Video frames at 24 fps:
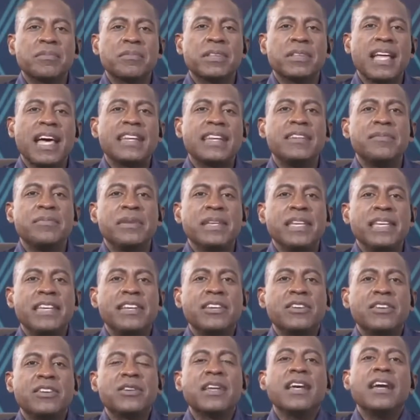I'm glad to be
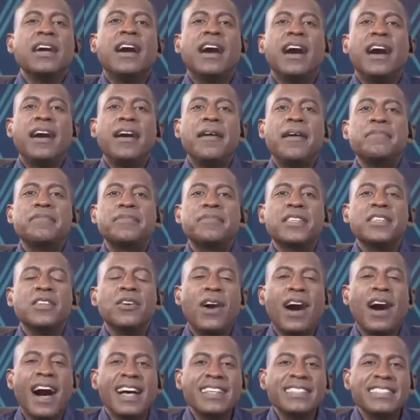here. Um, you
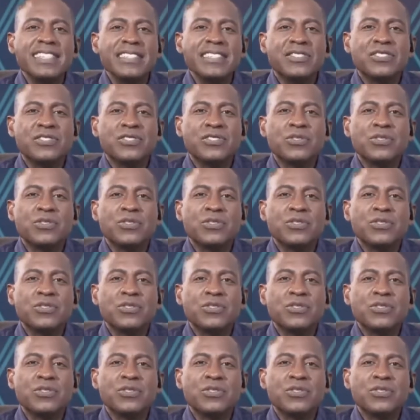know, OZY's